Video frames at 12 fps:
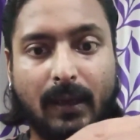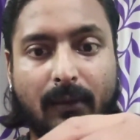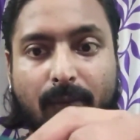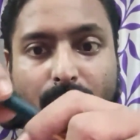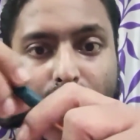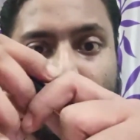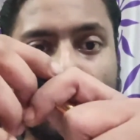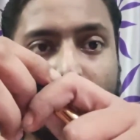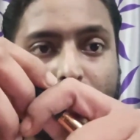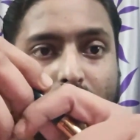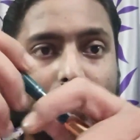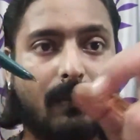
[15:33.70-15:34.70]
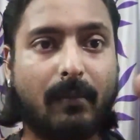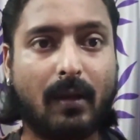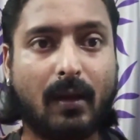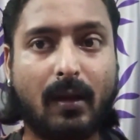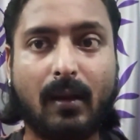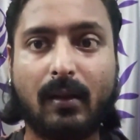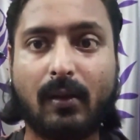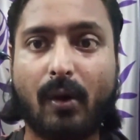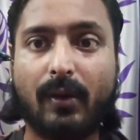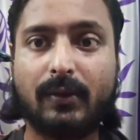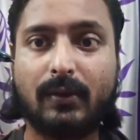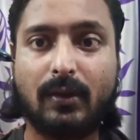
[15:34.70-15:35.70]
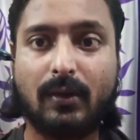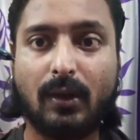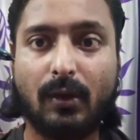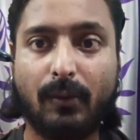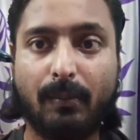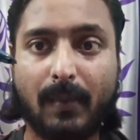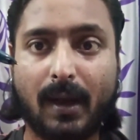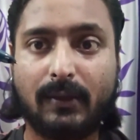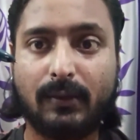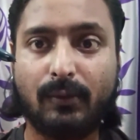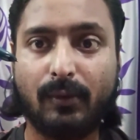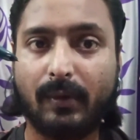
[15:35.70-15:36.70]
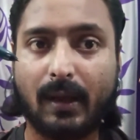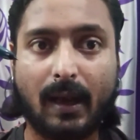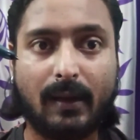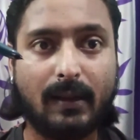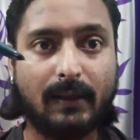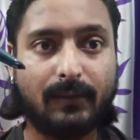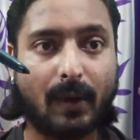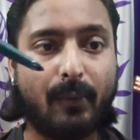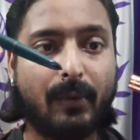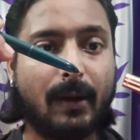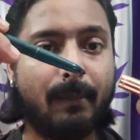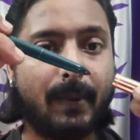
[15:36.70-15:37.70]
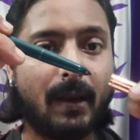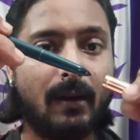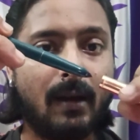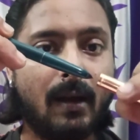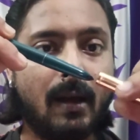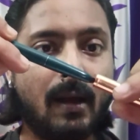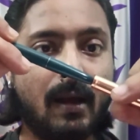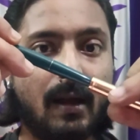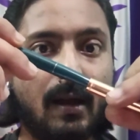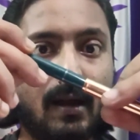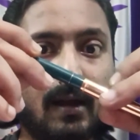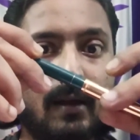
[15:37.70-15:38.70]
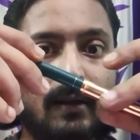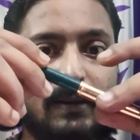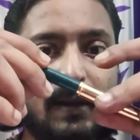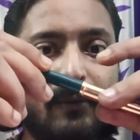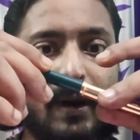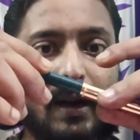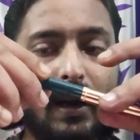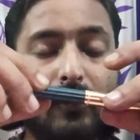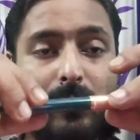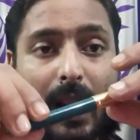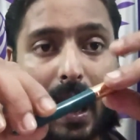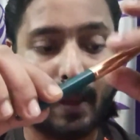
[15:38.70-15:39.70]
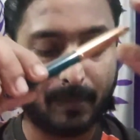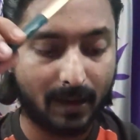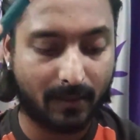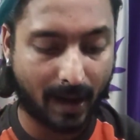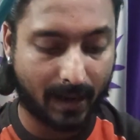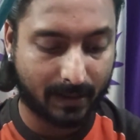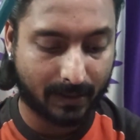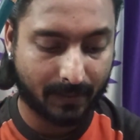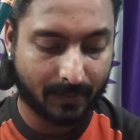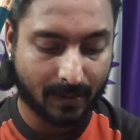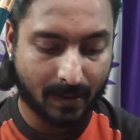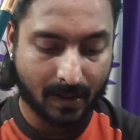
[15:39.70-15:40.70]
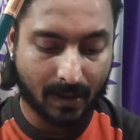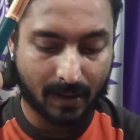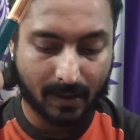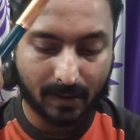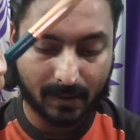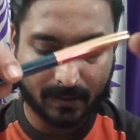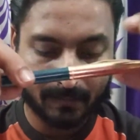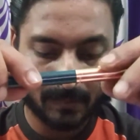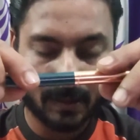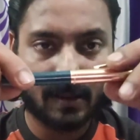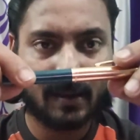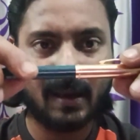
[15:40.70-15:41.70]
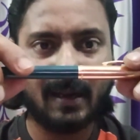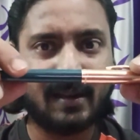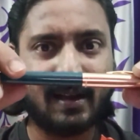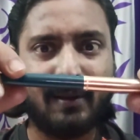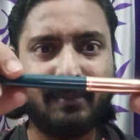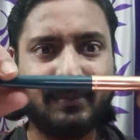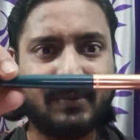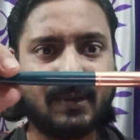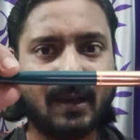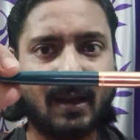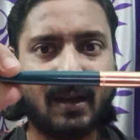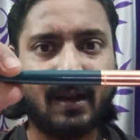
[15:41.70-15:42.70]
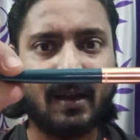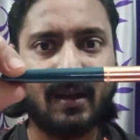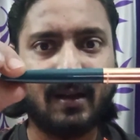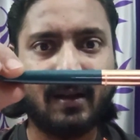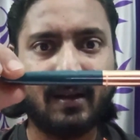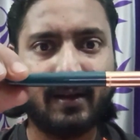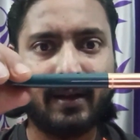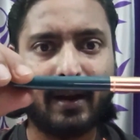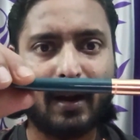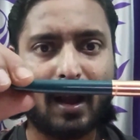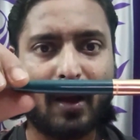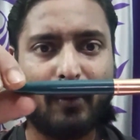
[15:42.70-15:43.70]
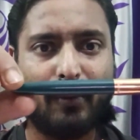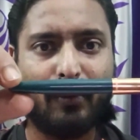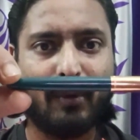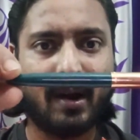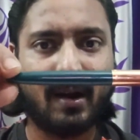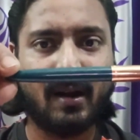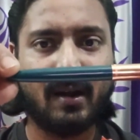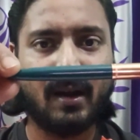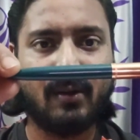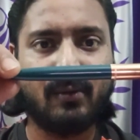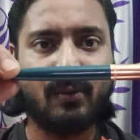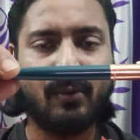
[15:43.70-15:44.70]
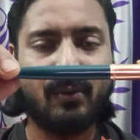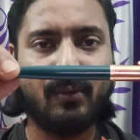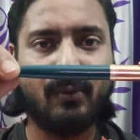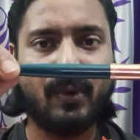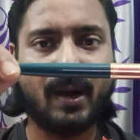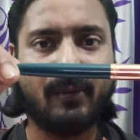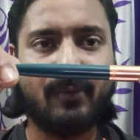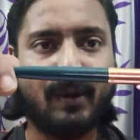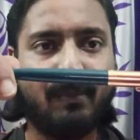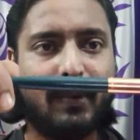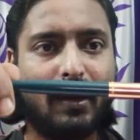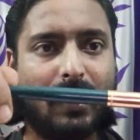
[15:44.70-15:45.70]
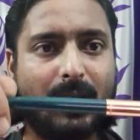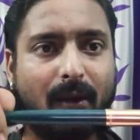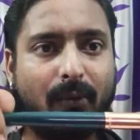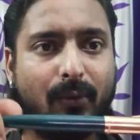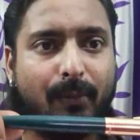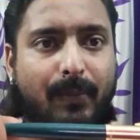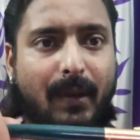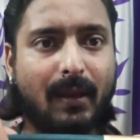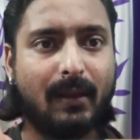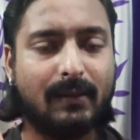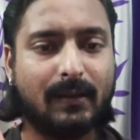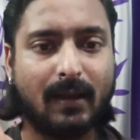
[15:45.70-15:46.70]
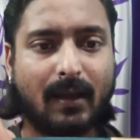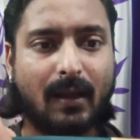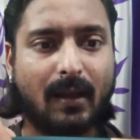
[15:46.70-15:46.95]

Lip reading: It won't cost you much to get this fountain pen. It's a very reliable writer. It comes around 100 to 150 rupees